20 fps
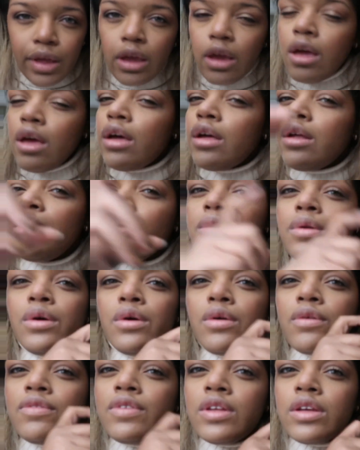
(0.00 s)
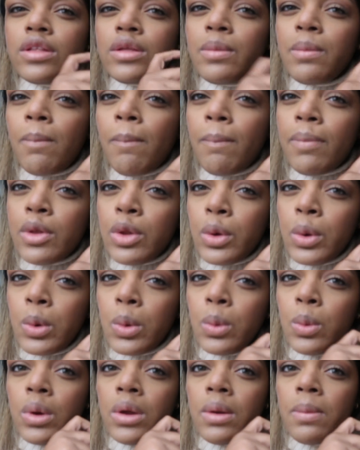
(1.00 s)
I don't know if Dylan Blue
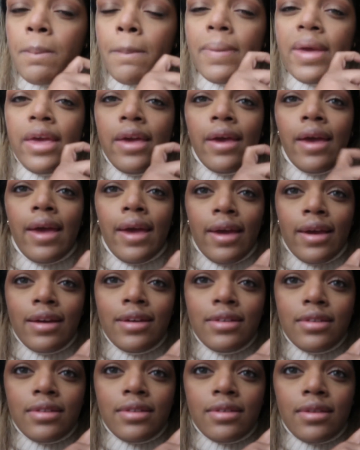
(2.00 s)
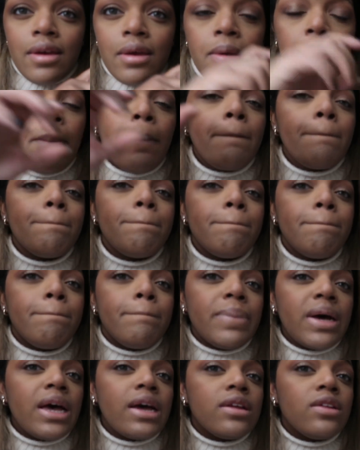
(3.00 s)
would be it,
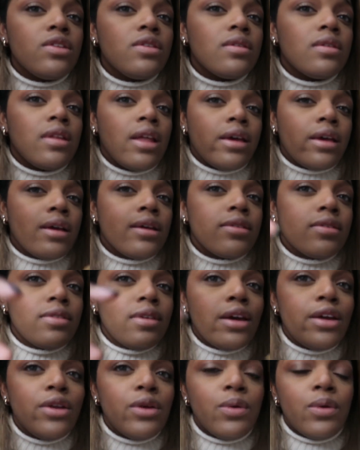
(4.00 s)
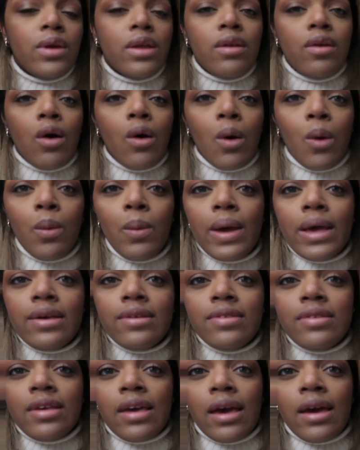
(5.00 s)
but like I said, you can always
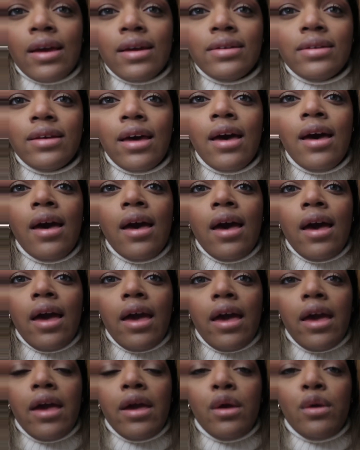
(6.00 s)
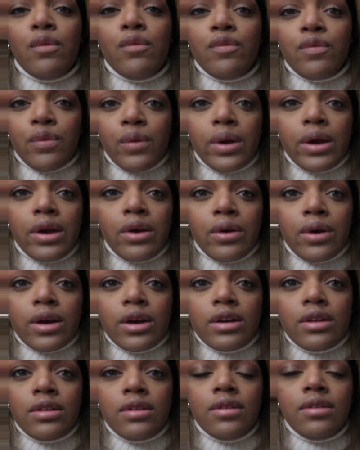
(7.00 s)
get a
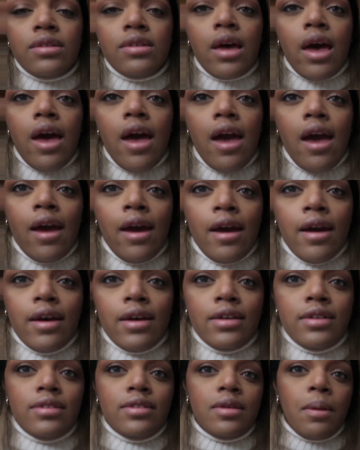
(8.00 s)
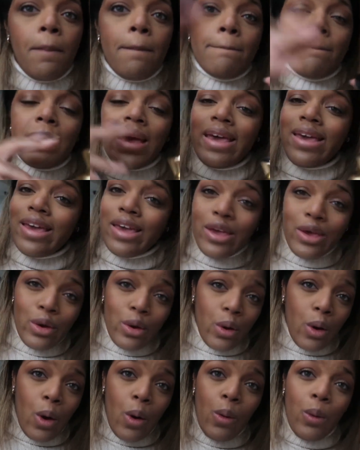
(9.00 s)
fragrance and make it
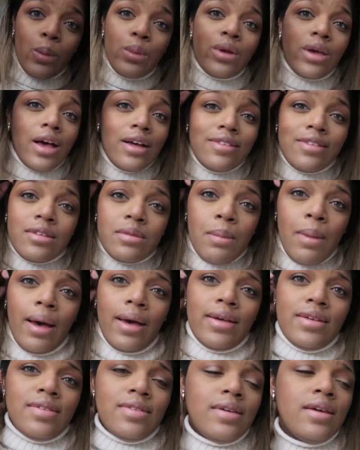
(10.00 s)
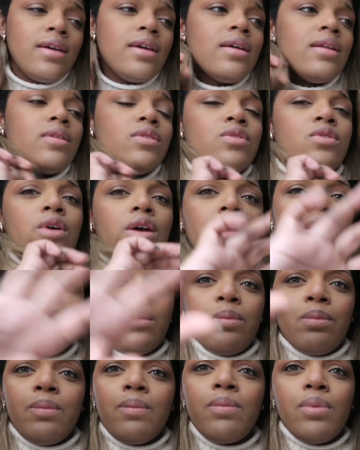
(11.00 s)
your own, customize it, try
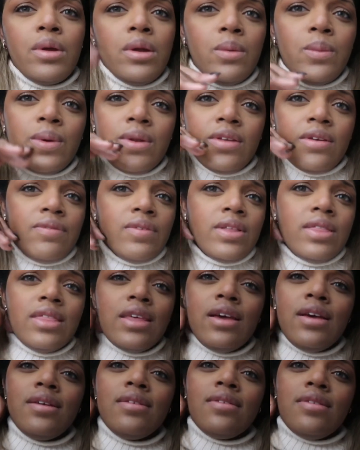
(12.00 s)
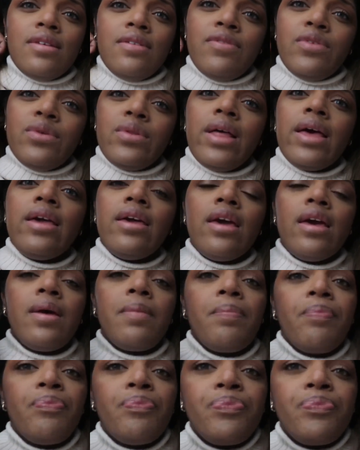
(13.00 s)
to put it with different things, see if you like it.